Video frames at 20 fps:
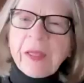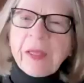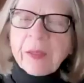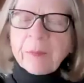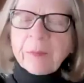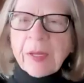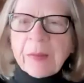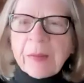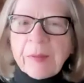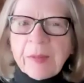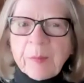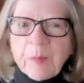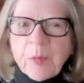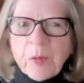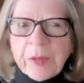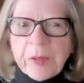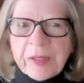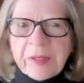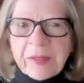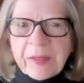it might be
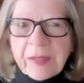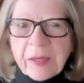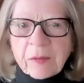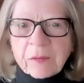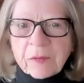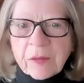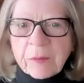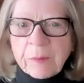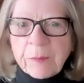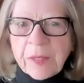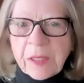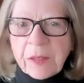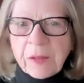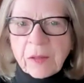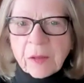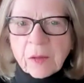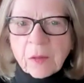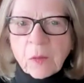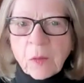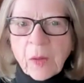pointing out the
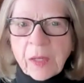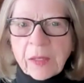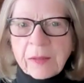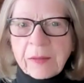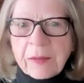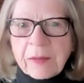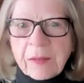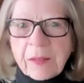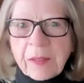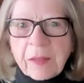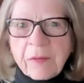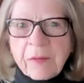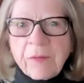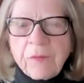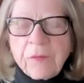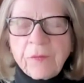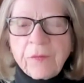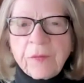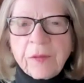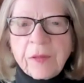mithya quality of
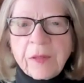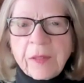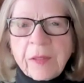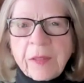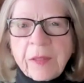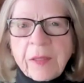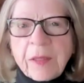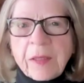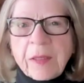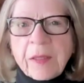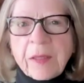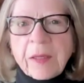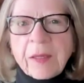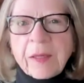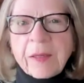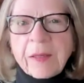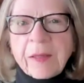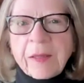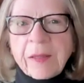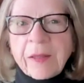
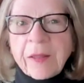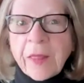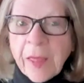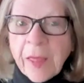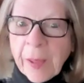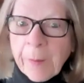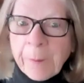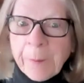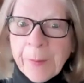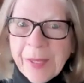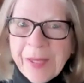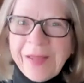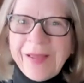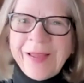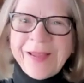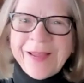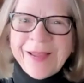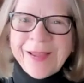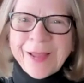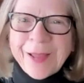them.
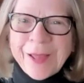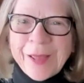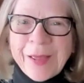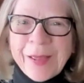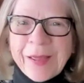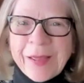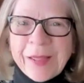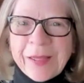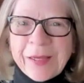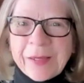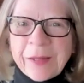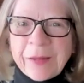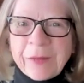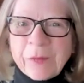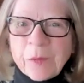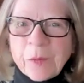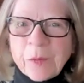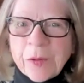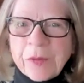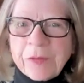In
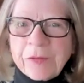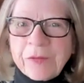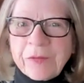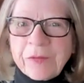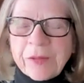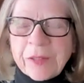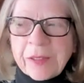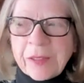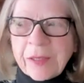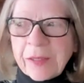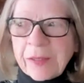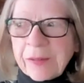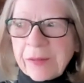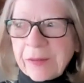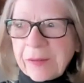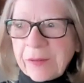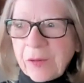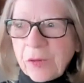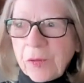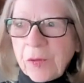other words,
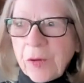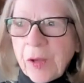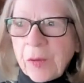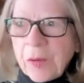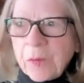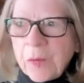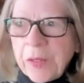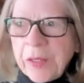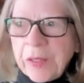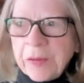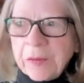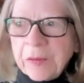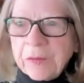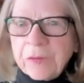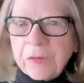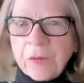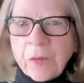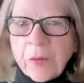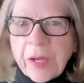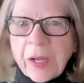they're not real,
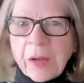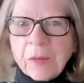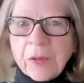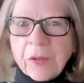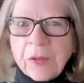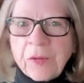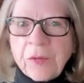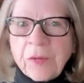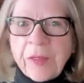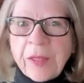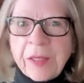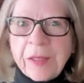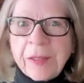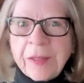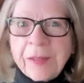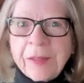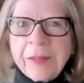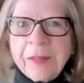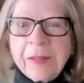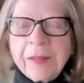so how could
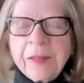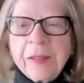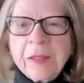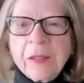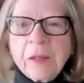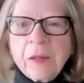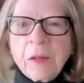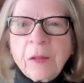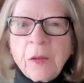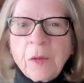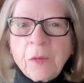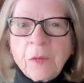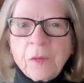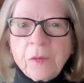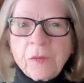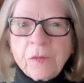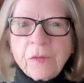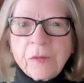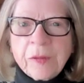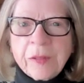they
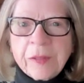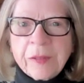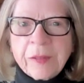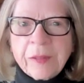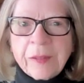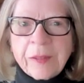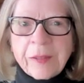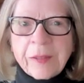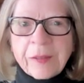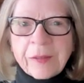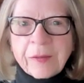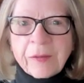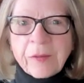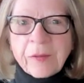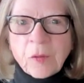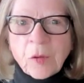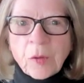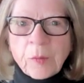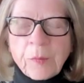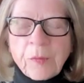enclose
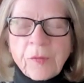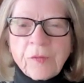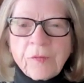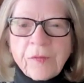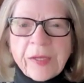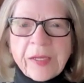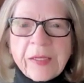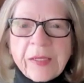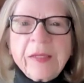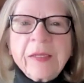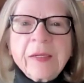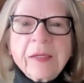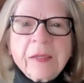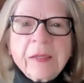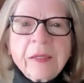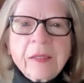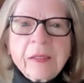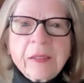the all-pervading?